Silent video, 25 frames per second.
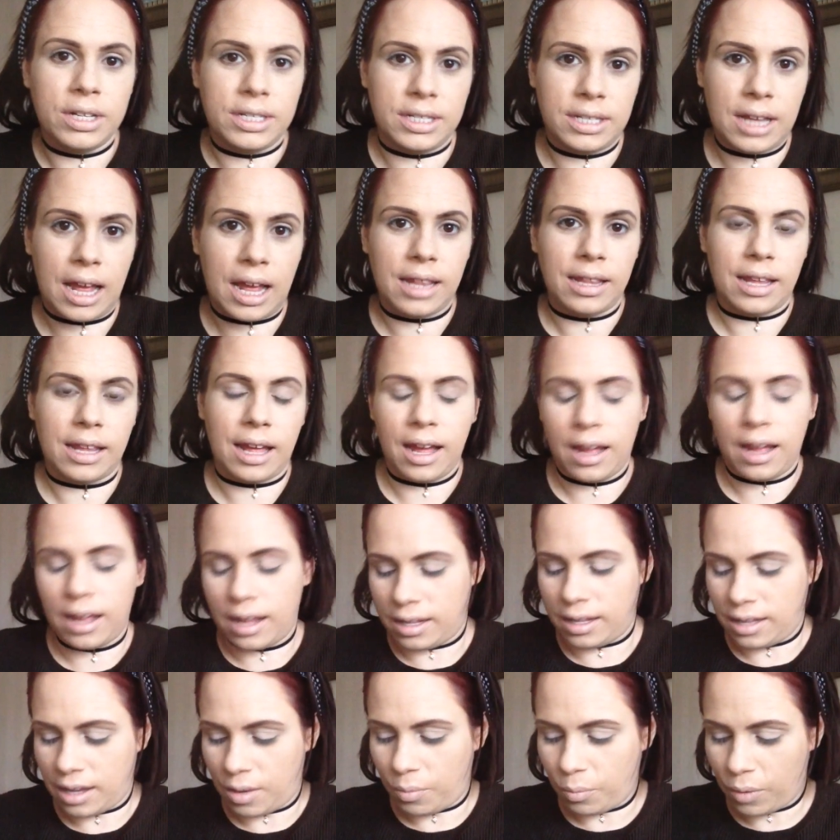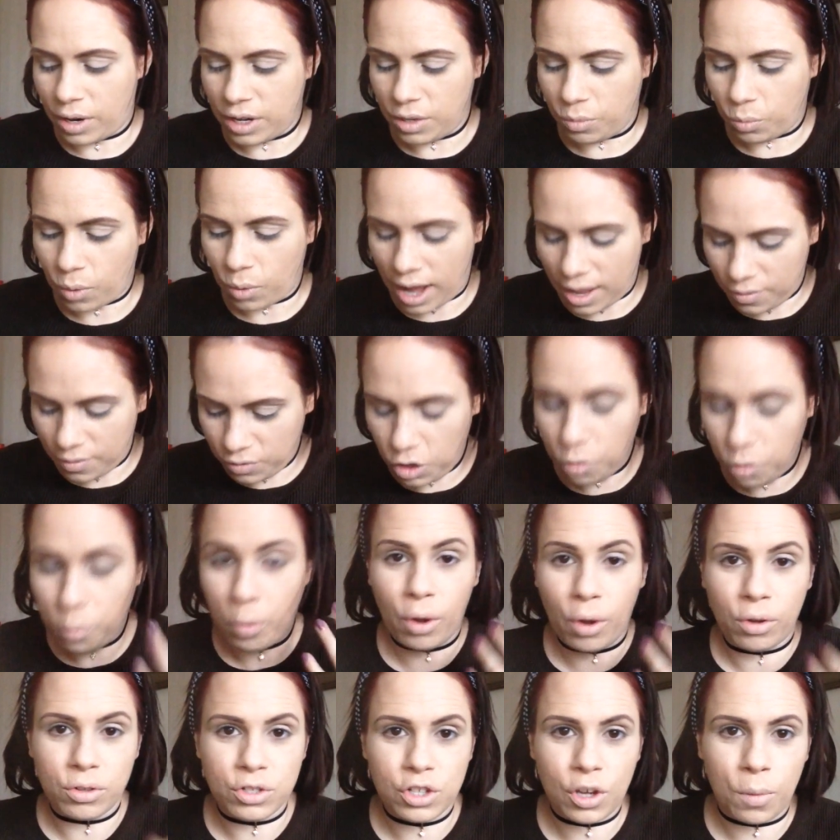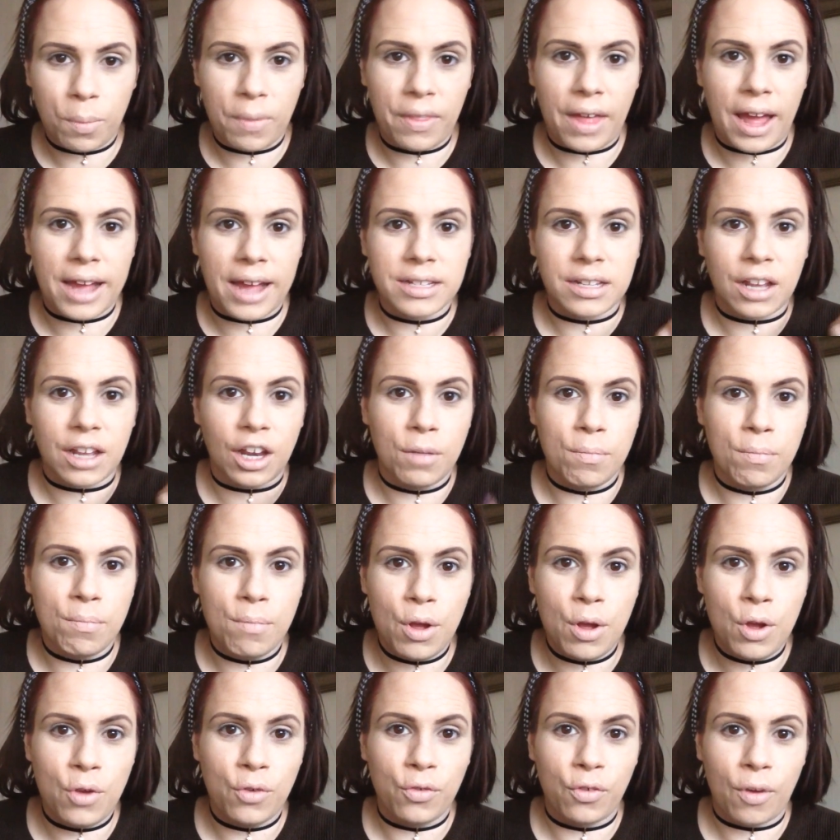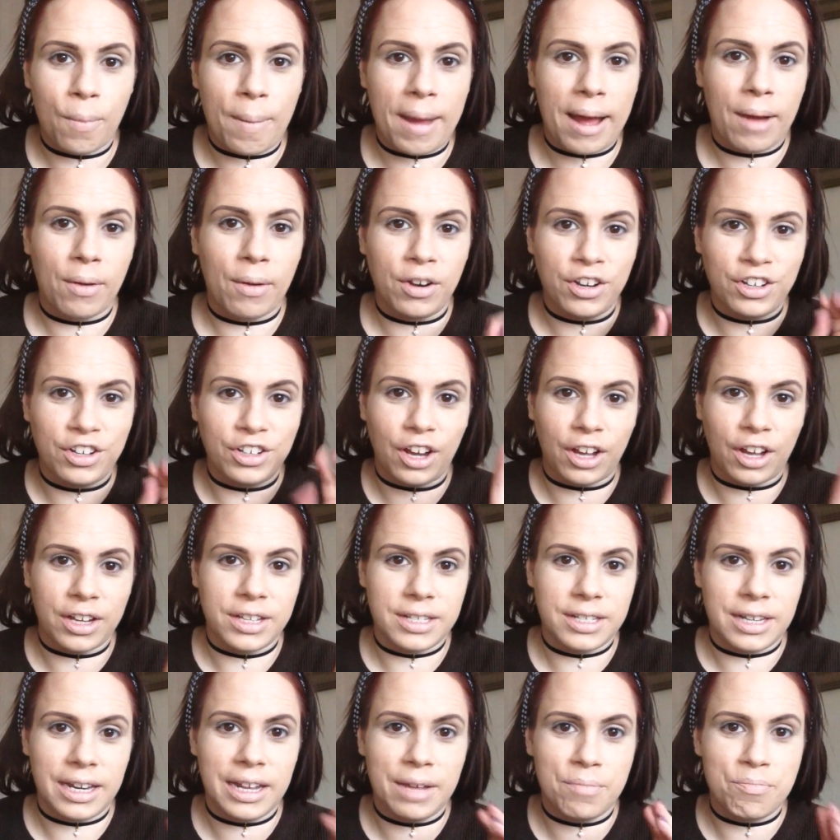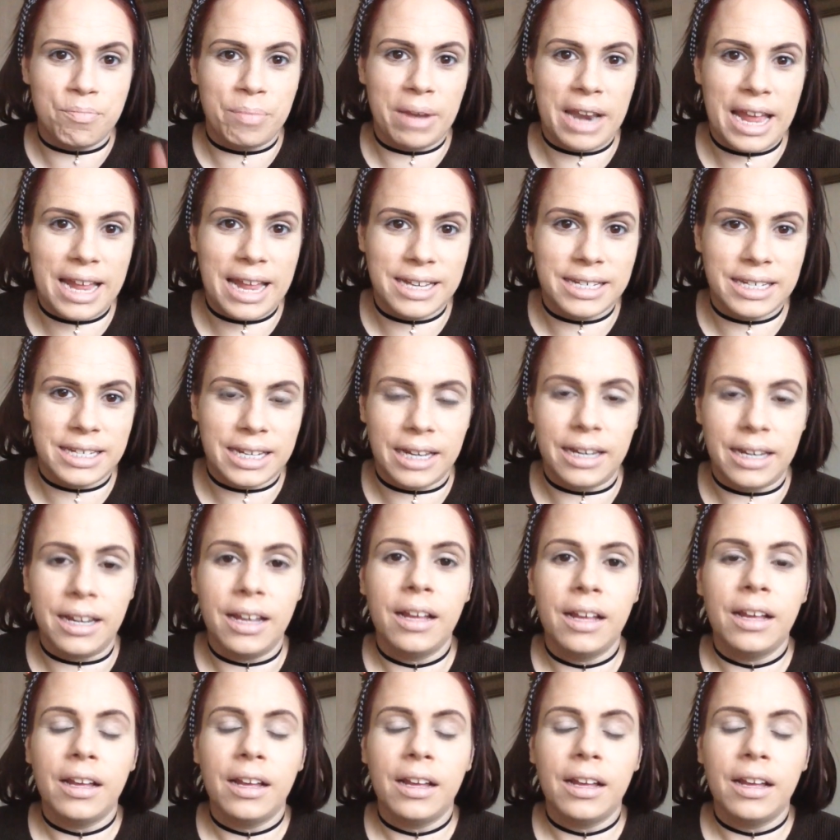to set that, and then whatever you put on top of that is going to move about nicely and blend in.